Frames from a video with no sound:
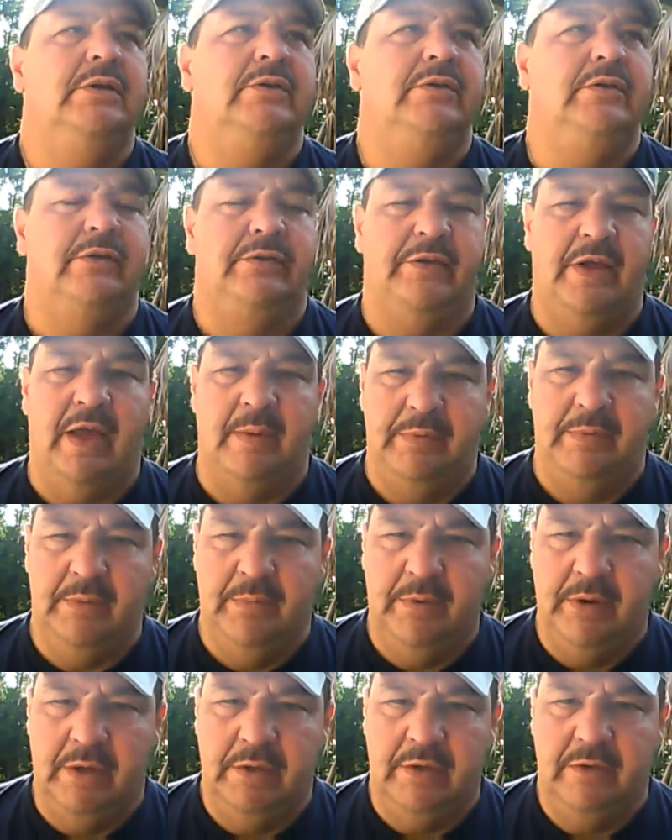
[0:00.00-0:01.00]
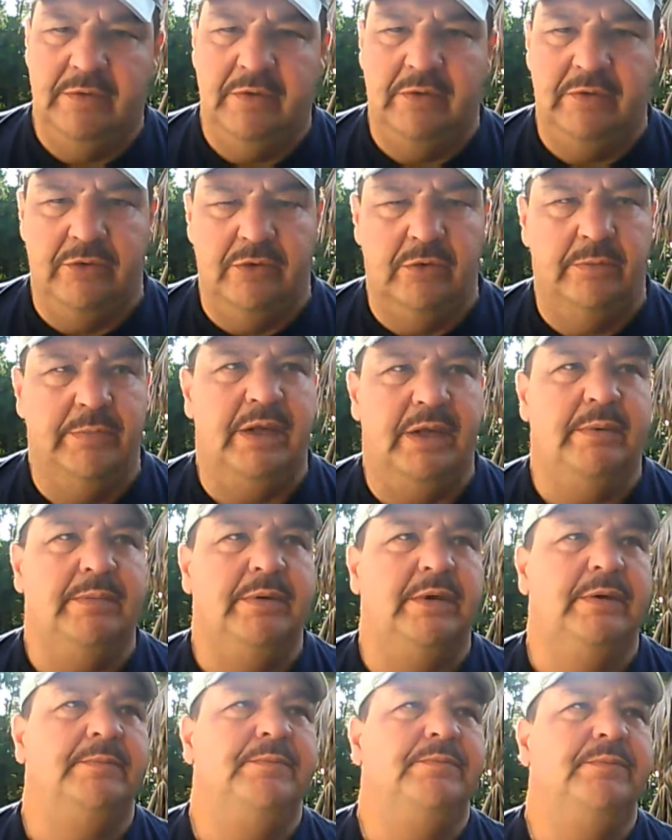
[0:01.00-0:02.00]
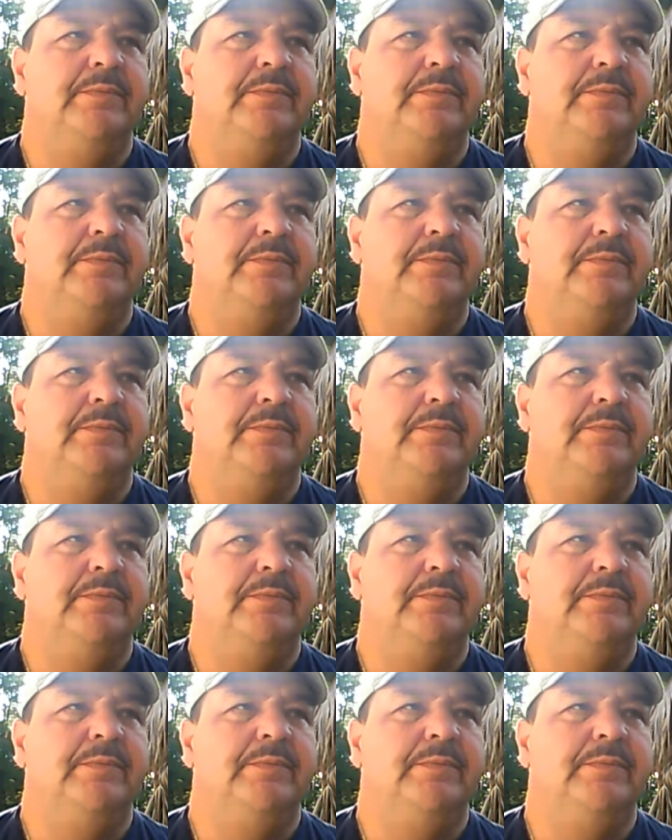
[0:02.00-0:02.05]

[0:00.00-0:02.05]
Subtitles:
Just happened upon this as your baby.